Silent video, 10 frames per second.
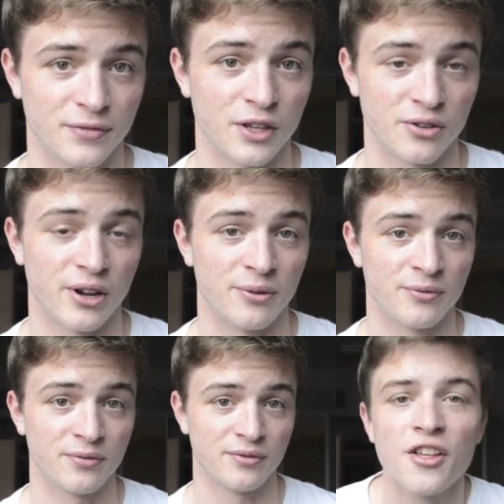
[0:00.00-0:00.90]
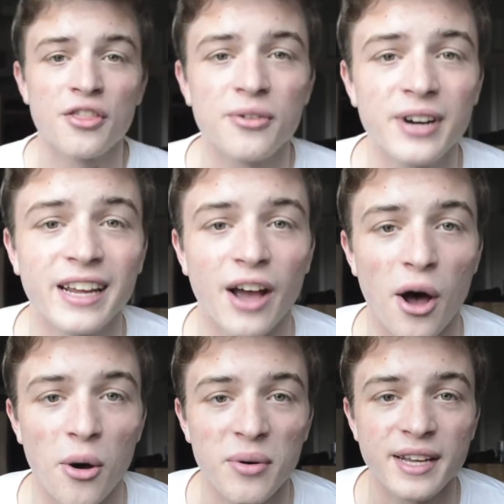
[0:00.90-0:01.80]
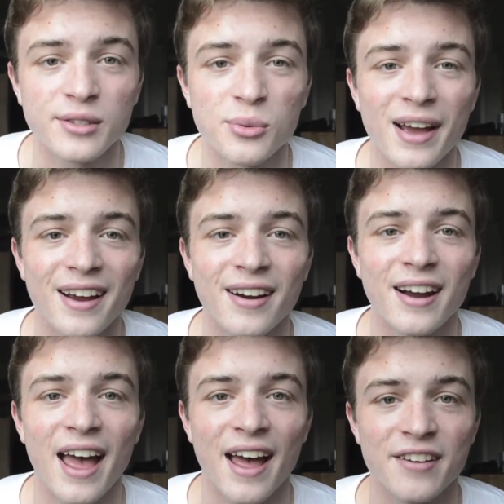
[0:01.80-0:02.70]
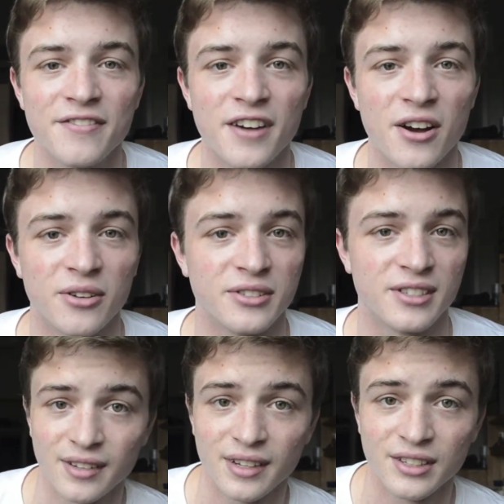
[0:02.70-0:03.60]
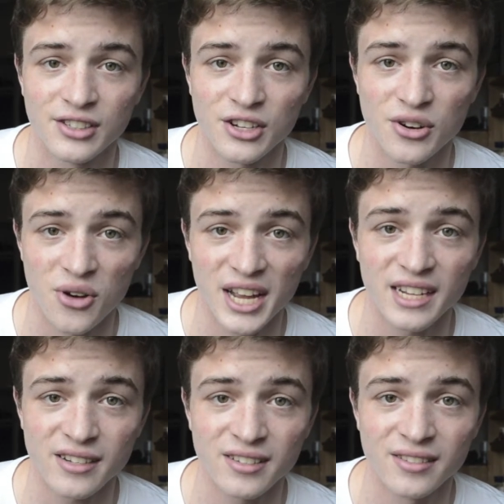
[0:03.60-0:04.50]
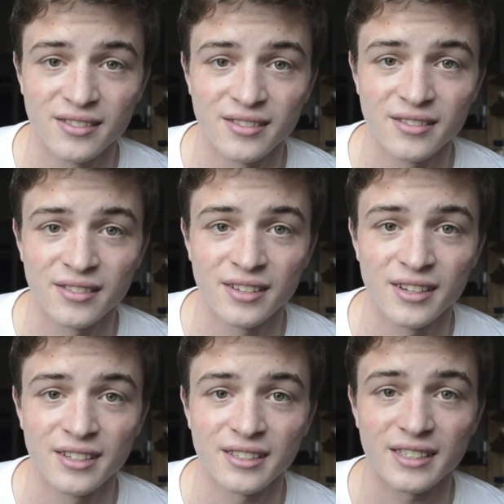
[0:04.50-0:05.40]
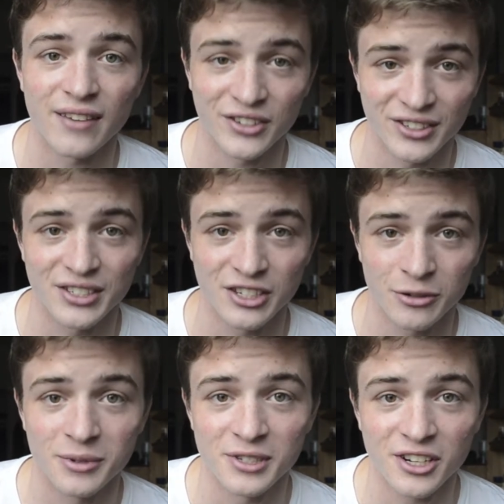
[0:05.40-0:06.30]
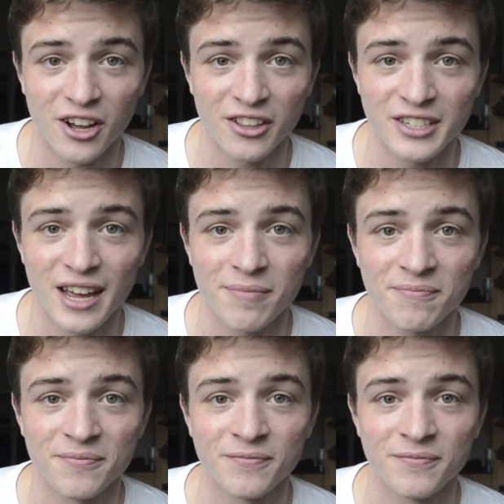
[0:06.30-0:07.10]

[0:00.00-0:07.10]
You know. Three, always wear headphones. It's annoying to have to listen to your music all the time.